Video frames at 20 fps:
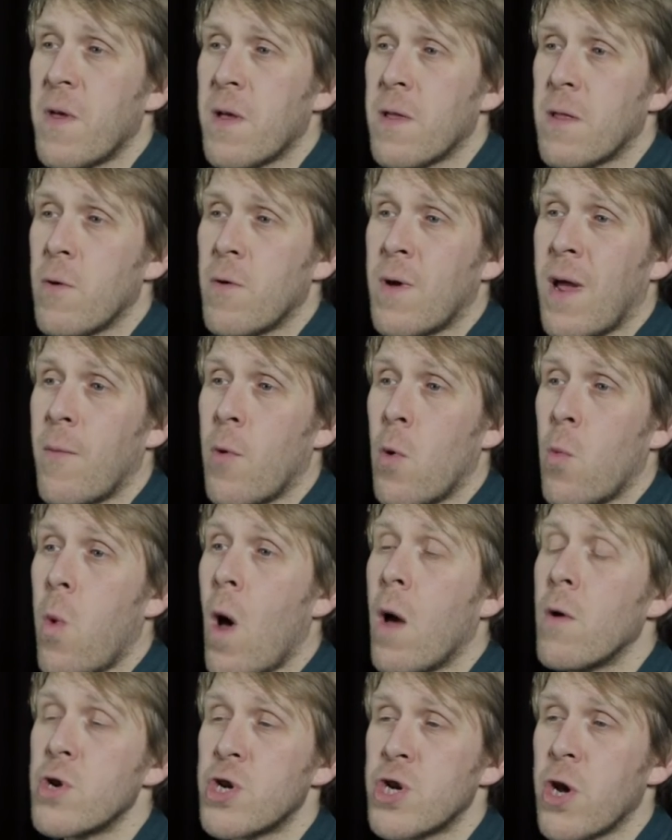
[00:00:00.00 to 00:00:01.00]
things your camera
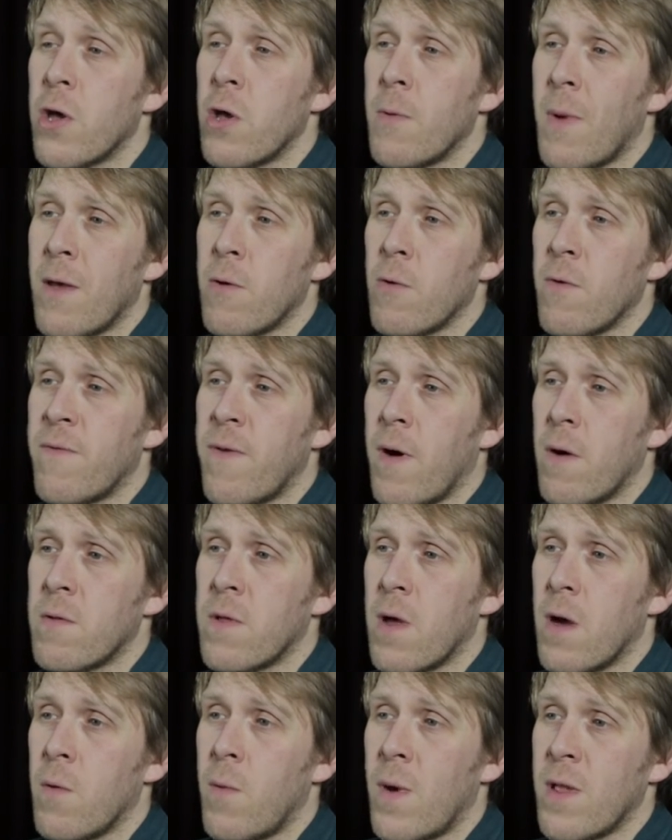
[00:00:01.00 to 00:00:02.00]
won't show you about your
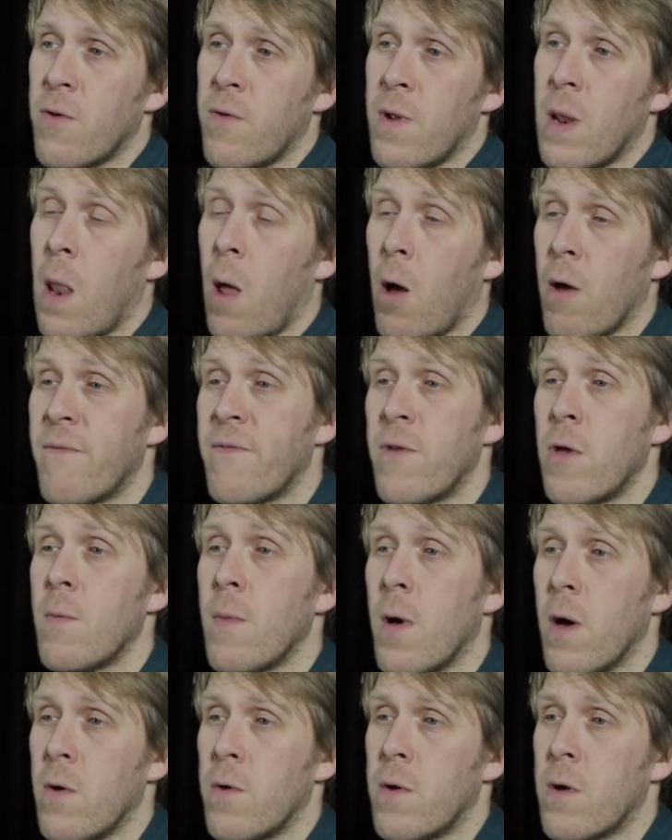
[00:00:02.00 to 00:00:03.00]
photo when you're in live view
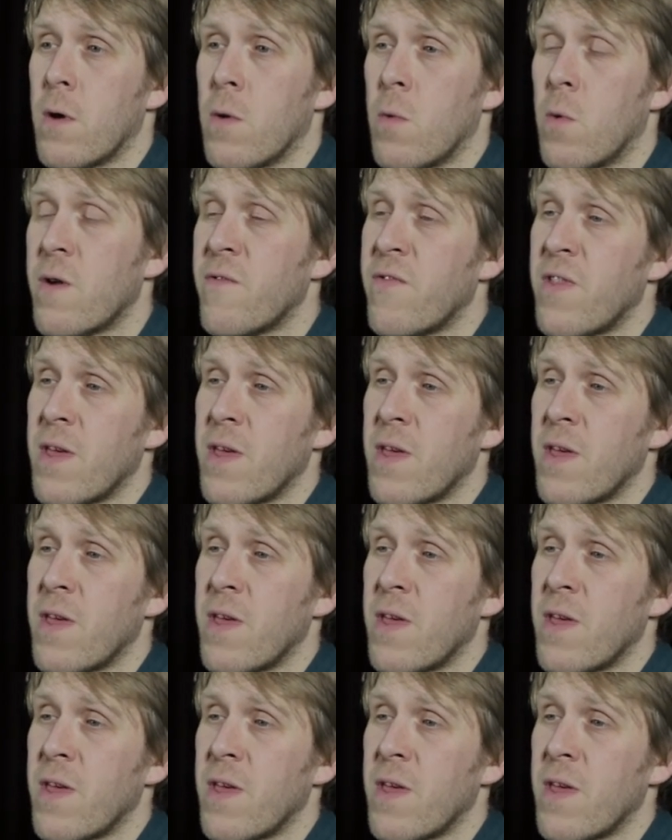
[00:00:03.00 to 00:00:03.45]
mode. One